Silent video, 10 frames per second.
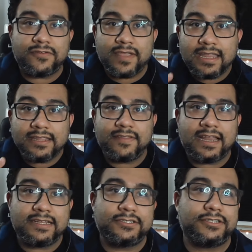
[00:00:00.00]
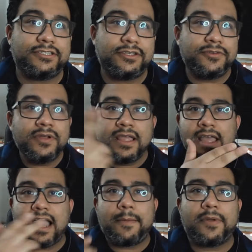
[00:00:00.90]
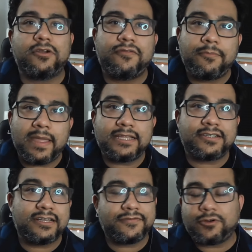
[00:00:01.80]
So if any of that interests you, hop on over to Patreon.